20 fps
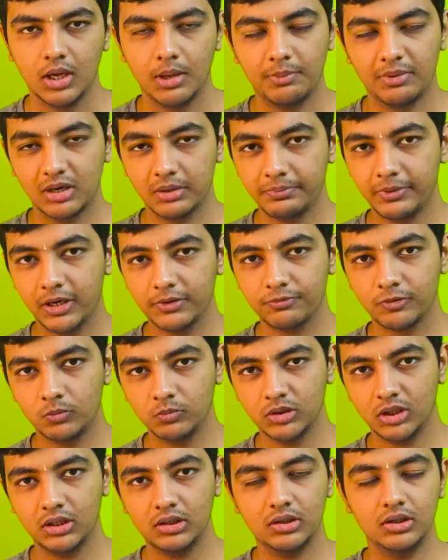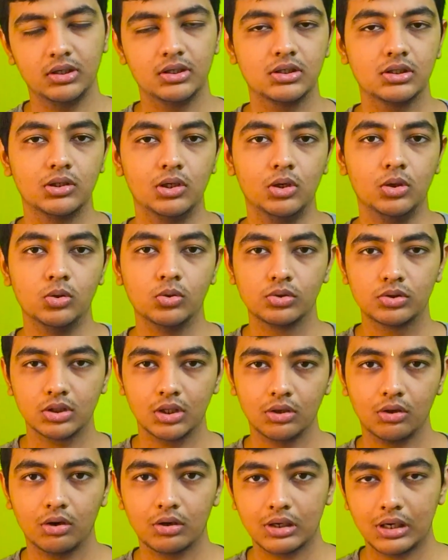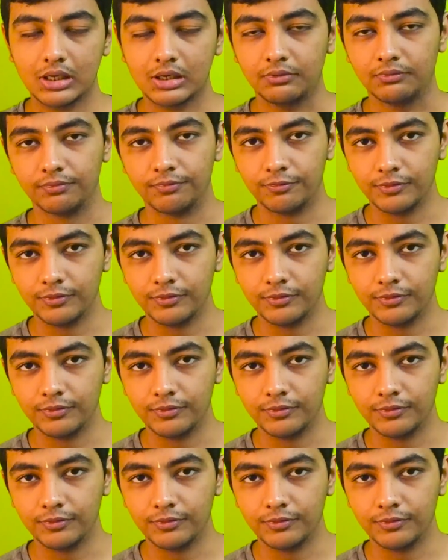But apart from that, it looks a lot like a